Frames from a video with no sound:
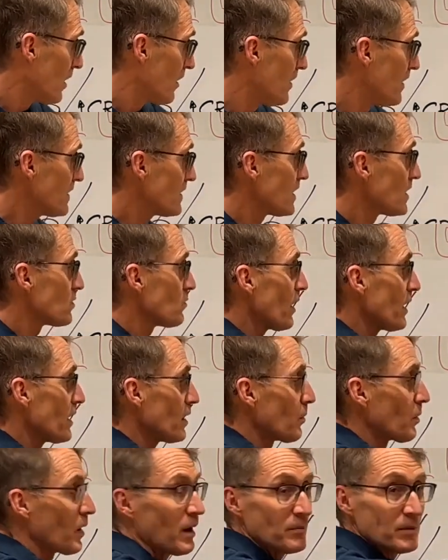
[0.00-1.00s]
This is what
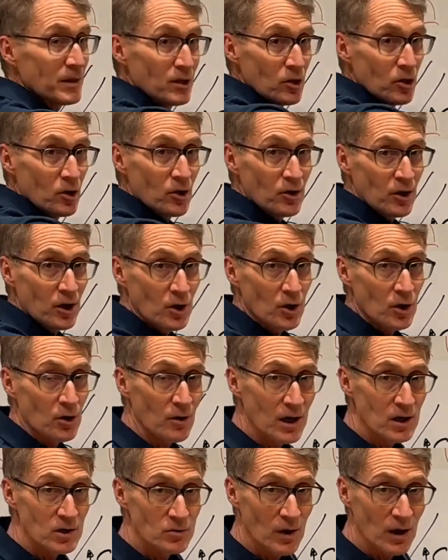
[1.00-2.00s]
you probably learned in your
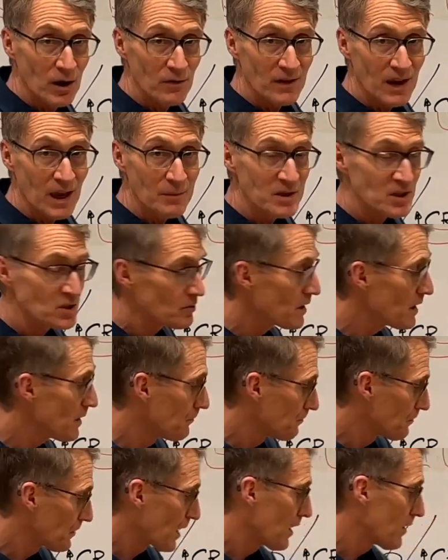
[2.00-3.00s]
grade 12 chemistry.